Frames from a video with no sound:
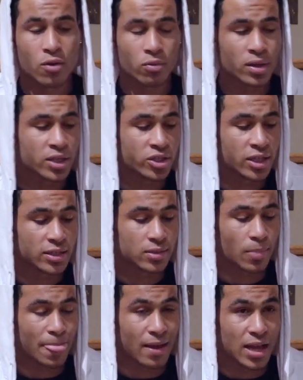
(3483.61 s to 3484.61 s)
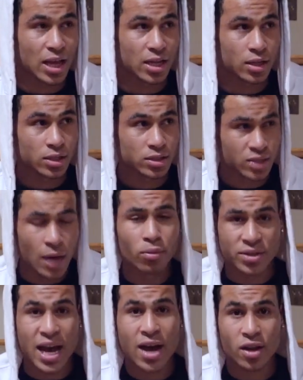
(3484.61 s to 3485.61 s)
really just double
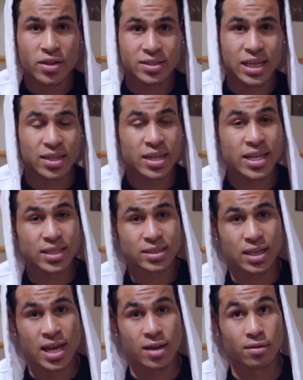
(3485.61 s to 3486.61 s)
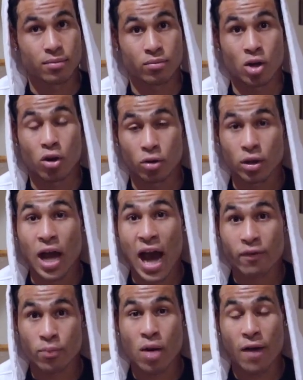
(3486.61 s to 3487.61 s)
down on these techniques and
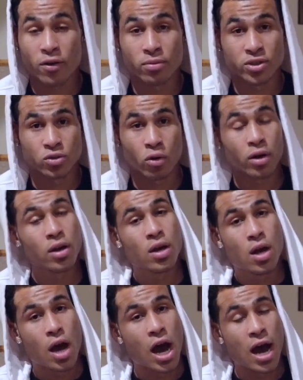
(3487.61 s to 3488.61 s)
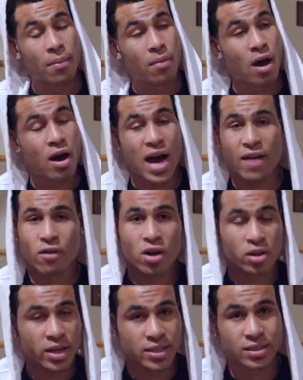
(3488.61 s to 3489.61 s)
have a profitable store, I'll have all
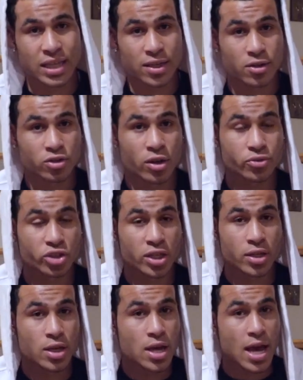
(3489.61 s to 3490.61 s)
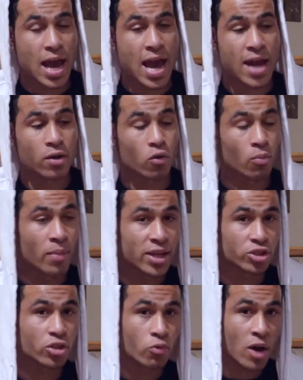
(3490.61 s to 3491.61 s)
the links inside the description, and make
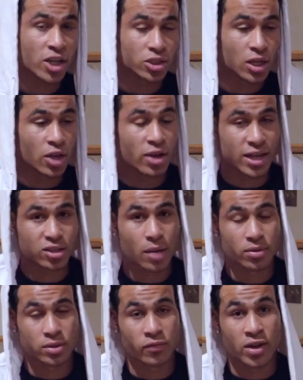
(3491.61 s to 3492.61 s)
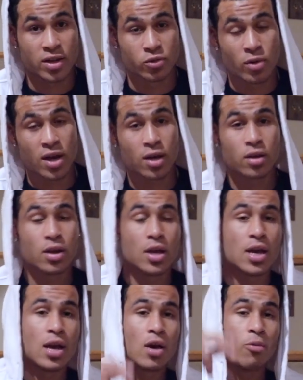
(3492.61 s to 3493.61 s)
sure you watch the other eCommerce video as well.
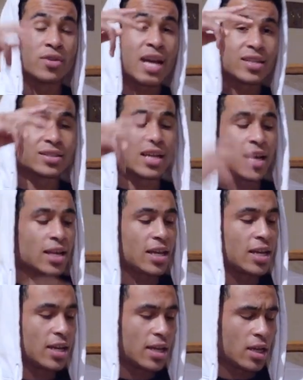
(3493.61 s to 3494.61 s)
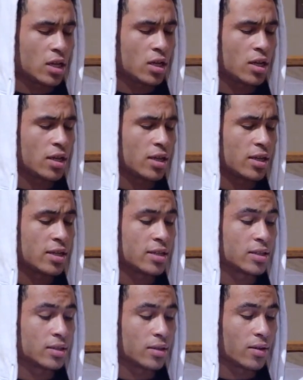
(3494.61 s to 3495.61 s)
With that said, it
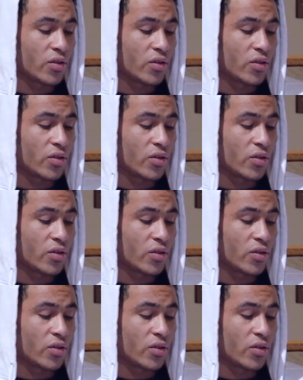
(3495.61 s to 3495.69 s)
is